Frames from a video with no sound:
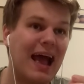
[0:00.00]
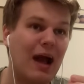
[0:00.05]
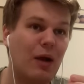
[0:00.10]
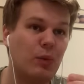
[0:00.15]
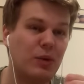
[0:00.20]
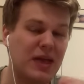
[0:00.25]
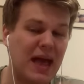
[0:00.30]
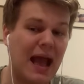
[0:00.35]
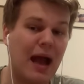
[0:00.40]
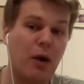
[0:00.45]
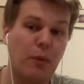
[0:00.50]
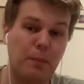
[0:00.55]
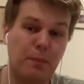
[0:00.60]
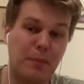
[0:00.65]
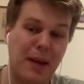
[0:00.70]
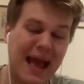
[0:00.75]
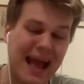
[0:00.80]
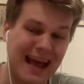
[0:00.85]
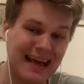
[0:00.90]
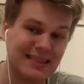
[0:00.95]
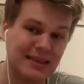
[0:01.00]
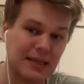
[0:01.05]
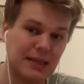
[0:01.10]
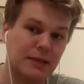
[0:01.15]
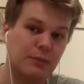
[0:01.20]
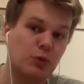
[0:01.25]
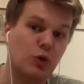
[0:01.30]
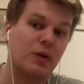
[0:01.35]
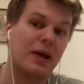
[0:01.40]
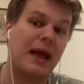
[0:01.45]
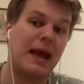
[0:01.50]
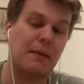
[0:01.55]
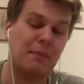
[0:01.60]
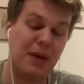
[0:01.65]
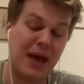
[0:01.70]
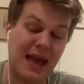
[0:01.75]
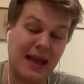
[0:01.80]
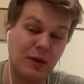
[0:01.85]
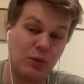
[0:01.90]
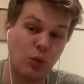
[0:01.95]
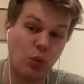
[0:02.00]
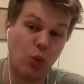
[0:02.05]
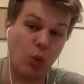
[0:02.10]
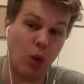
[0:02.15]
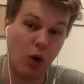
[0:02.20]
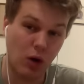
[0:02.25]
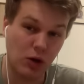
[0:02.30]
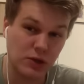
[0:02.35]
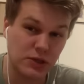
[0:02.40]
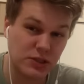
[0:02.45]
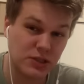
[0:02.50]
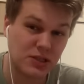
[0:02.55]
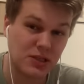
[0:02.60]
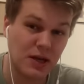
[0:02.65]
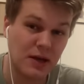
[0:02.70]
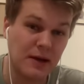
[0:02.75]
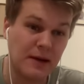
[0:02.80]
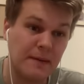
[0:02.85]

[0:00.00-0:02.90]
with how bad the Liberal campaign was,